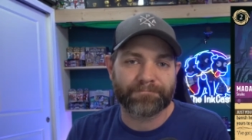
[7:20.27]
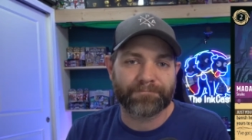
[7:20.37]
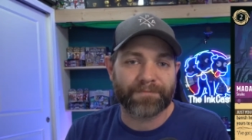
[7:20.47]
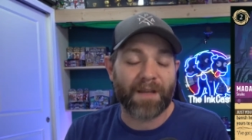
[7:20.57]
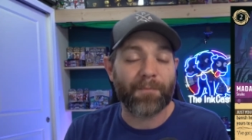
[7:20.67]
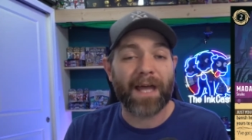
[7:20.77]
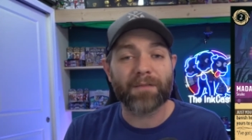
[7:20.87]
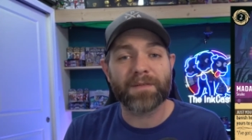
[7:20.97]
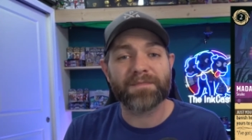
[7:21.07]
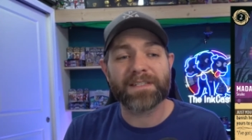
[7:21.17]
Now, Madam
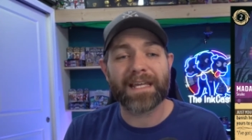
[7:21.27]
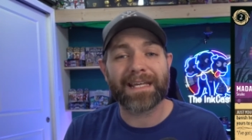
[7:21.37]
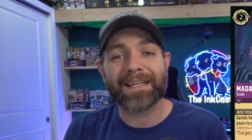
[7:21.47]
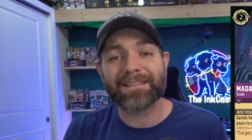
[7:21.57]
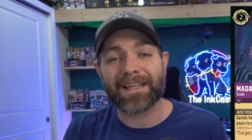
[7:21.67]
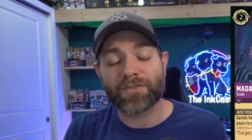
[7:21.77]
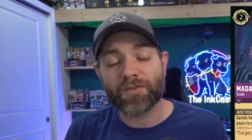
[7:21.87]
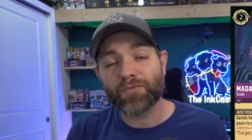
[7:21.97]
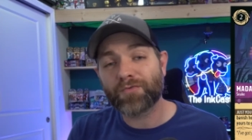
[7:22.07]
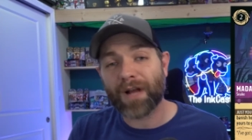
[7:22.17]
Mim Snake is a
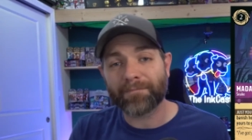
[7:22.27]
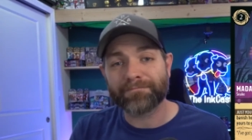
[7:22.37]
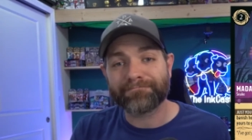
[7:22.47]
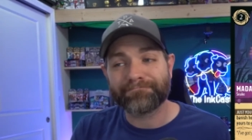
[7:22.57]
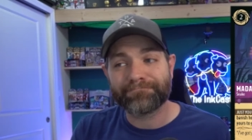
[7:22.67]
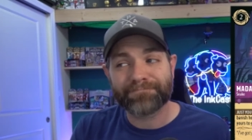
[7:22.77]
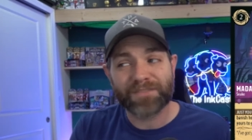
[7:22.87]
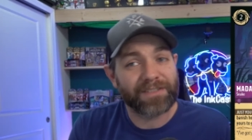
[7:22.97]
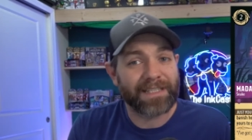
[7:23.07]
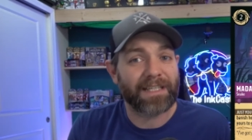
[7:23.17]
2-drop.
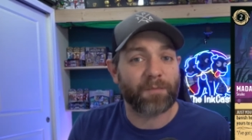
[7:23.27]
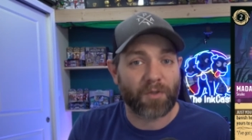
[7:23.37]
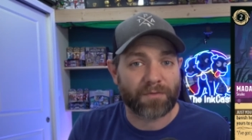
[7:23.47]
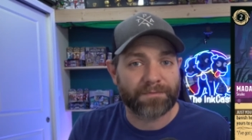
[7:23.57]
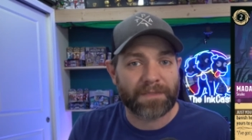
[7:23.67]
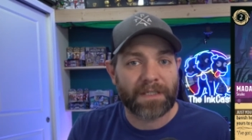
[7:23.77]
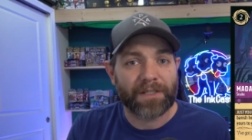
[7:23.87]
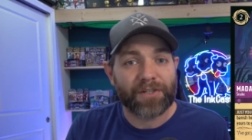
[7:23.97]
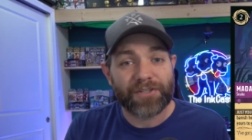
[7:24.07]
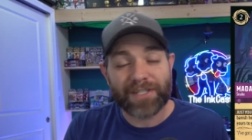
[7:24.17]
She's inkable.
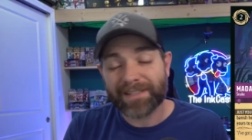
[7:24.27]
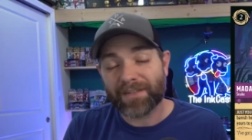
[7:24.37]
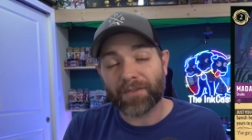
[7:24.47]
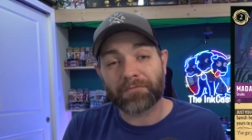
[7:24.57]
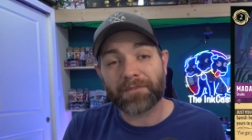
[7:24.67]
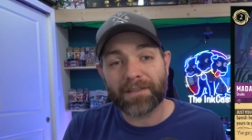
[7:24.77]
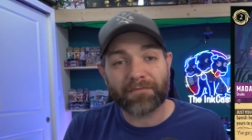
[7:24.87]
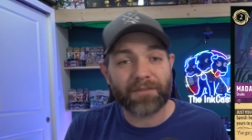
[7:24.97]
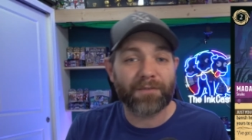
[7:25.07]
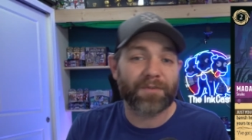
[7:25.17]
She is a
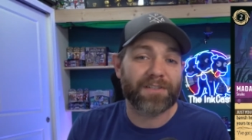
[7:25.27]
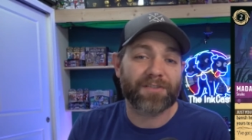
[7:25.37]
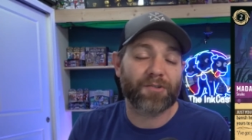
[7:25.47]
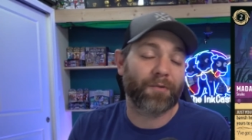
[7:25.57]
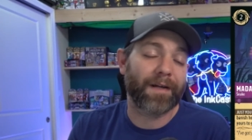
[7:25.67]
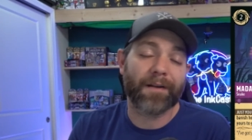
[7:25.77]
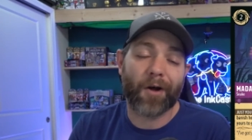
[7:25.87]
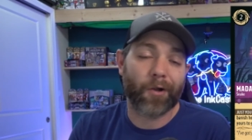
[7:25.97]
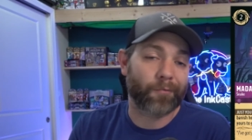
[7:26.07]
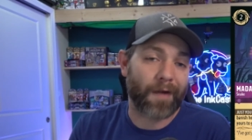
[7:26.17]
3/3, which is great
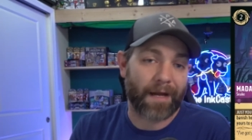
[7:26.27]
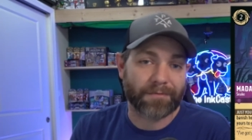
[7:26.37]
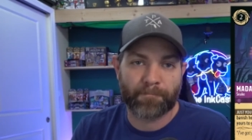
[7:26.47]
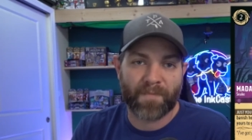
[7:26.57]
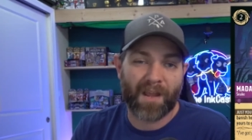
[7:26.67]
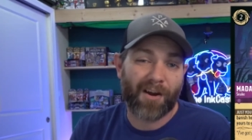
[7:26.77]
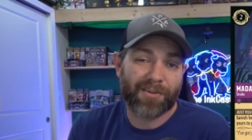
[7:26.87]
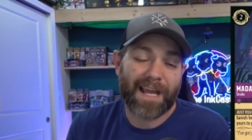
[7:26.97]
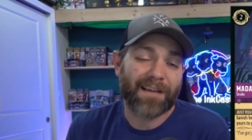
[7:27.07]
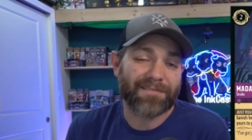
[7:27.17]
all around. Her
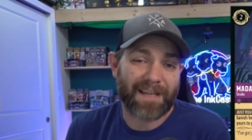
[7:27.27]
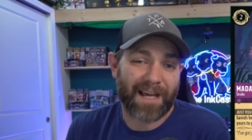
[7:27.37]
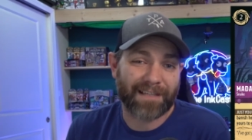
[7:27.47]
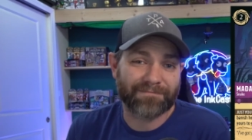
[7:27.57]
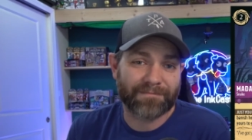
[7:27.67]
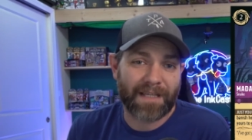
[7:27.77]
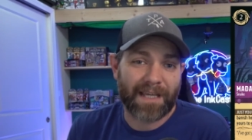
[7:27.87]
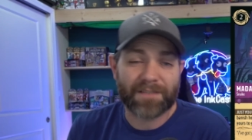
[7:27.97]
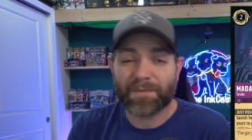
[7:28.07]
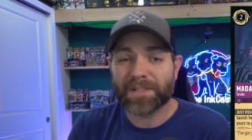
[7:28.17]
downside
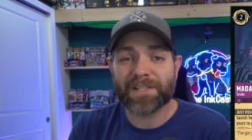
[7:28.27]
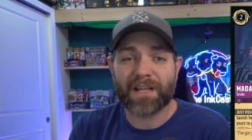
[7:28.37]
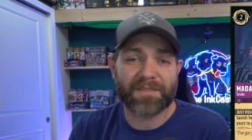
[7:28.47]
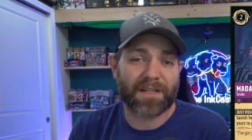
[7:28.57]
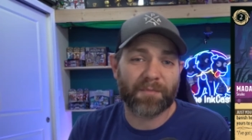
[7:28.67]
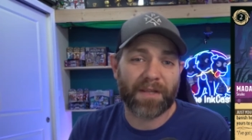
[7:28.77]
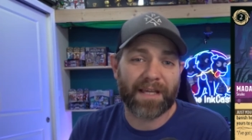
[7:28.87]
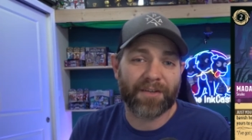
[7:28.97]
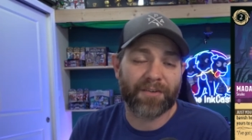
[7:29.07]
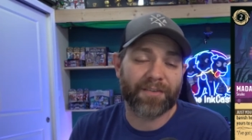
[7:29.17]
is when she comes into
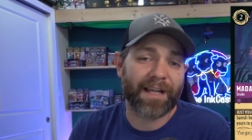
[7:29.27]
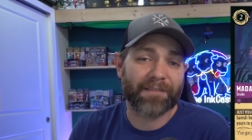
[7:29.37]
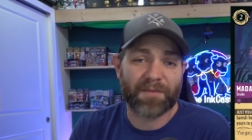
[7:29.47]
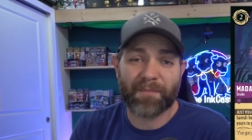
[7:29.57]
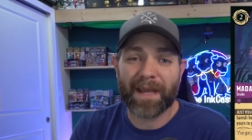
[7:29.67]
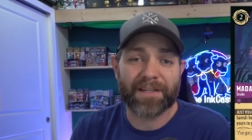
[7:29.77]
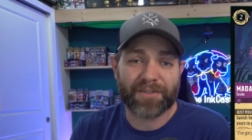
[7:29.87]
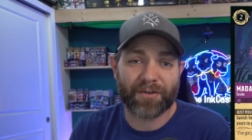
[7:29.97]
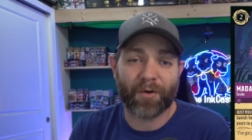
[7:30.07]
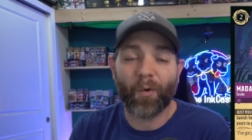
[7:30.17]
play, you're either going to have to banish
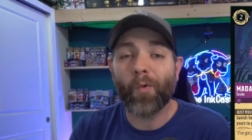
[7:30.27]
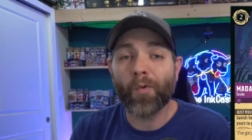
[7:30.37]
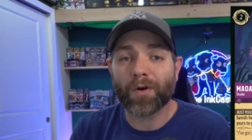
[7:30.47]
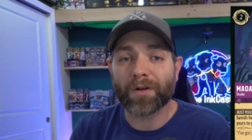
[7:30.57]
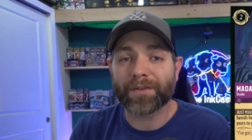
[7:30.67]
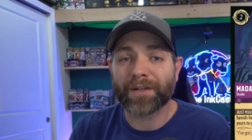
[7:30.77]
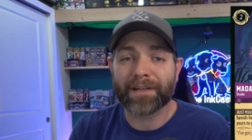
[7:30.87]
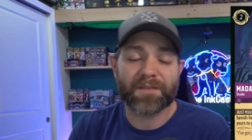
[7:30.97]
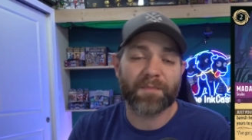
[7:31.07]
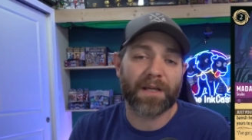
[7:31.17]
her or you're going to
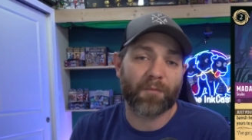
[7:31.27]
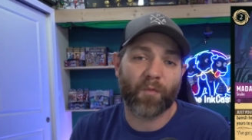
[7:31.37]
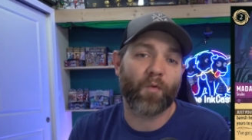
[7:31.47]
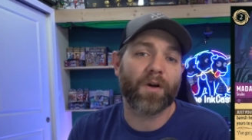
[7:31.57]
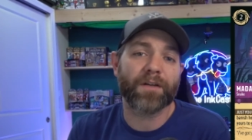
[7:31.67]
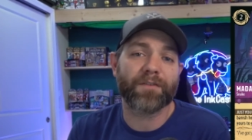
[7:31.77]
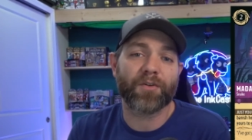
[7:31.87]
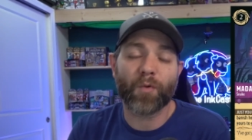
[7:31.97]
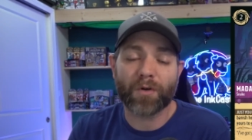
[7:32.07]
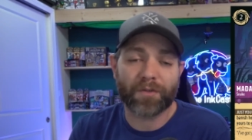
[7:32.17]
have to pick up one of
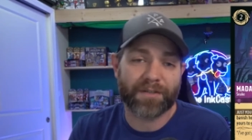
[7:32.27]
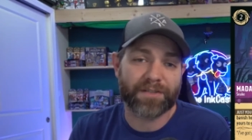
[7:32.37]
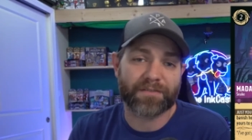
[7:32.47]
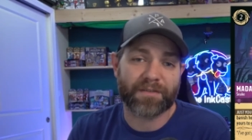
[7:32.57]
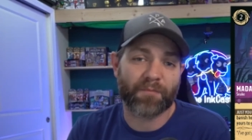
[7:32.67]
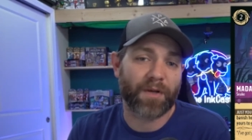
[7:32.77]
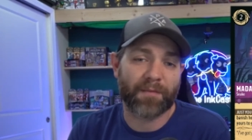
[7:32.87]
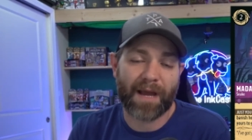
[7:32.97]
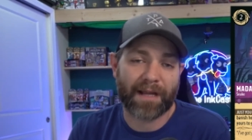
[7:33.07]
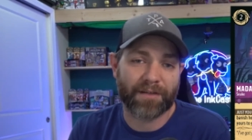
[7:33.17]
your creatures and put it
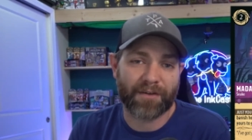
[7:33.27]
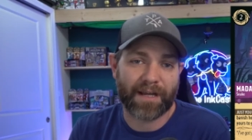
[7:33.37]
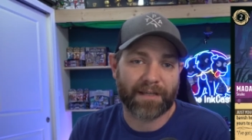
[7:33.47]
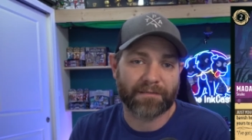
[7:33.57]
back in your hand.